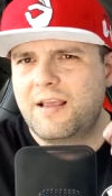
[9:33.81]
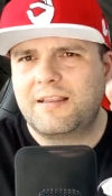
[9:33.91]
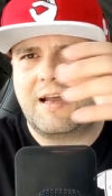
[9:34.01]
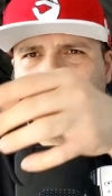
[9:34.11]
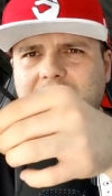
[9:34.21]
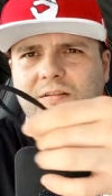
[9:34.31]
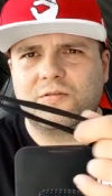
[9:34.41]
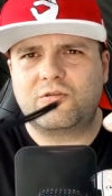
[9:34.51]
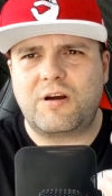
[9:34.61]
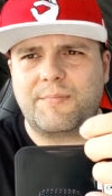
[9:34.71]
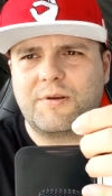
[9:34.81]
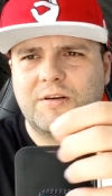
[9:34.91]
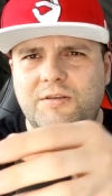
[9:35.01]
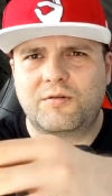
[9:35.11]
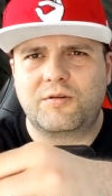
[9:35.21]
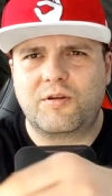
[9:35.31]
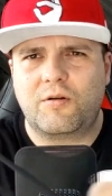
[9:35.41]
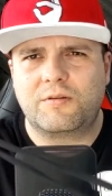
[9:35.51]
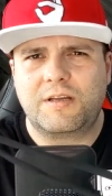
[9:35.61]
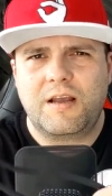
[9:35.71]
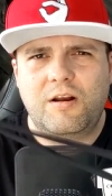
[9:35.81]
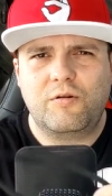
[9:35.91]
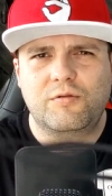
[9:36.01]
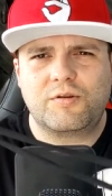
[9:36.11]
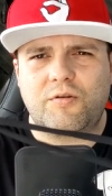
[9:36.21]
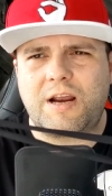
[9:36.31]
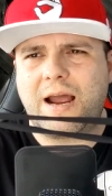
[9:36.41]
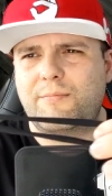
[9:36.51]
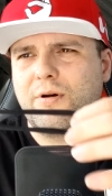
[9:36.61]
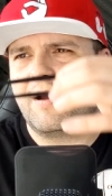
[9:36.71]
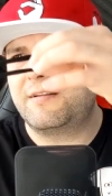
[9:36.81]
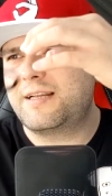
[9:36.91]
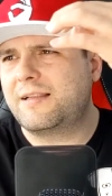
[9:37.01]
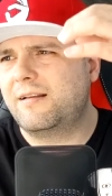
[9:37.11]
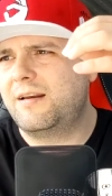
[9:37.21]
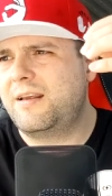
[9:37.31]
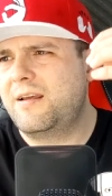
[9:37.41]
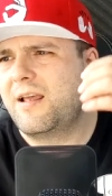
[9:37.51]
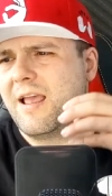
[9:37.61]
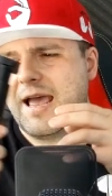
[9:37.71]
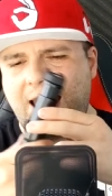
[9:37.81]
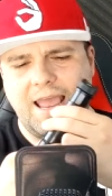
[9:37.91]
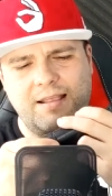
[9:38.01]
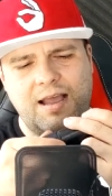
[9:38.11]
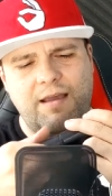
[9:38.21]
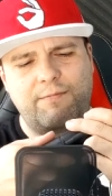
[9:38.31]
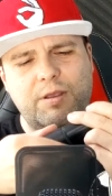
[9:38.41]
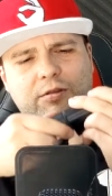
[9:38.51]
that little strap here so you don't lose your camera suddenly and I've been